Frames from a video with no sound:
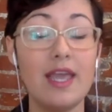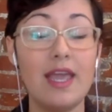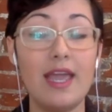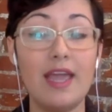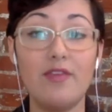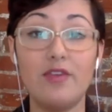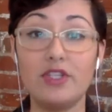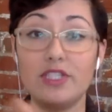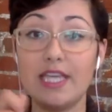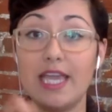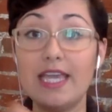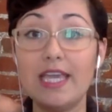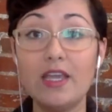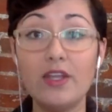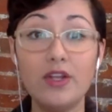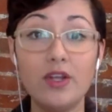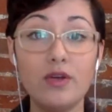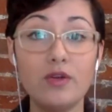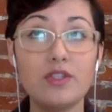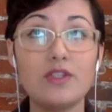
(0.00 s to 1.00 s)
If you're taking
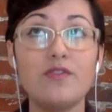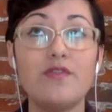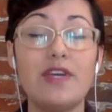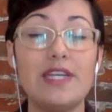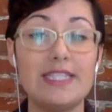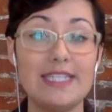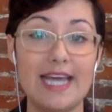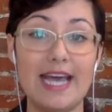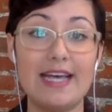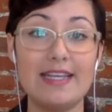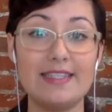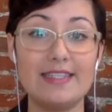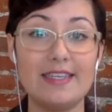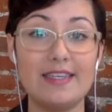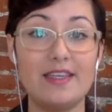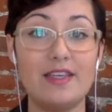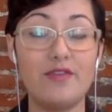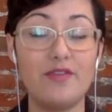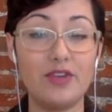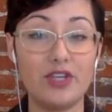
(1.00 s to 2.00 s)
notes,
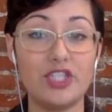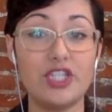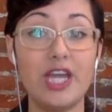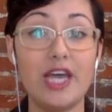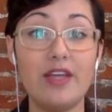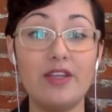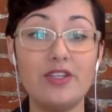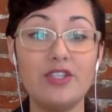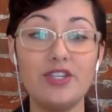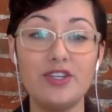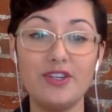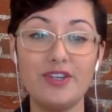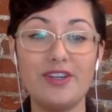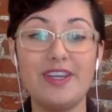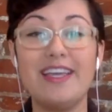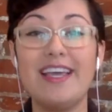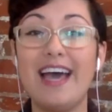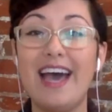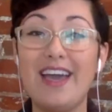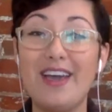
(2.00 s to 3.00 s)
fantastic. If you're a challenger,
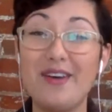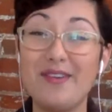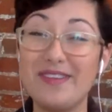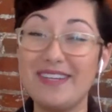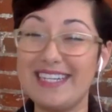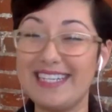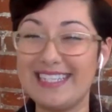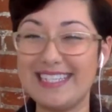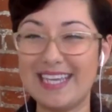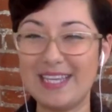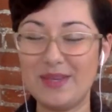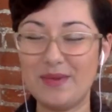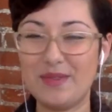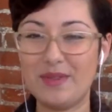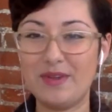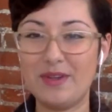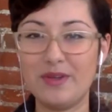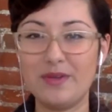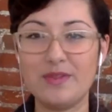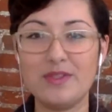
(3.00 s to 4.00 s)
I already sent you the
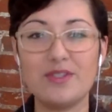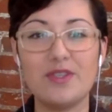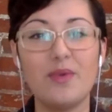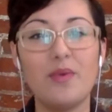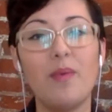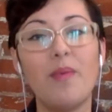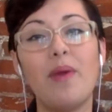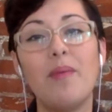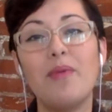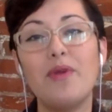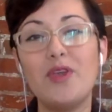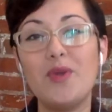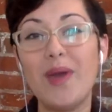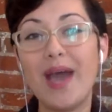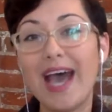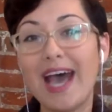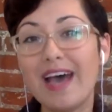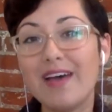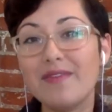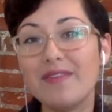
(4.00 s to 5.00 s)
notes. So remember, you
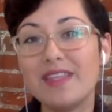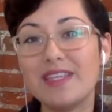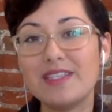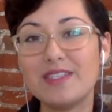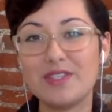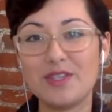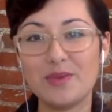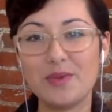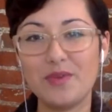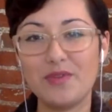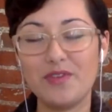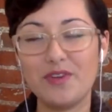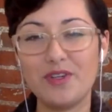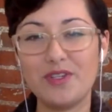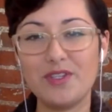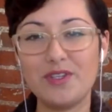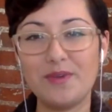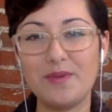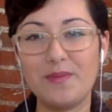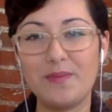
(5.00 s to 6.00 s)
have this to refer
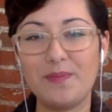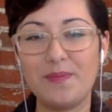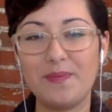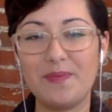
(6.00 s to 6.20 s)
to.